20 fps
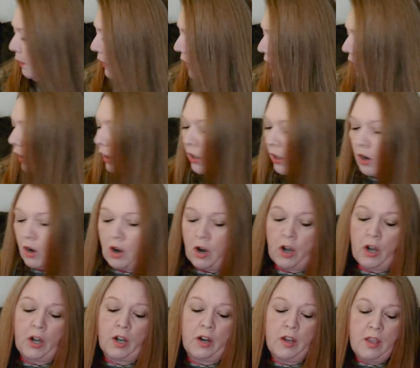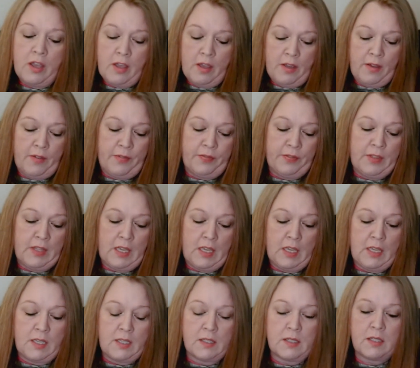up here are
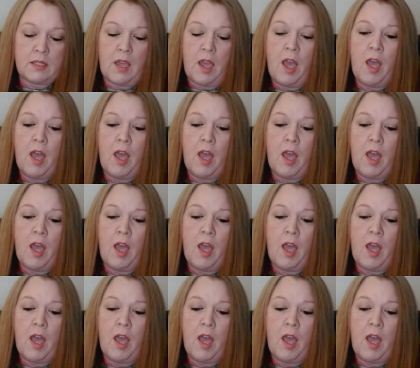these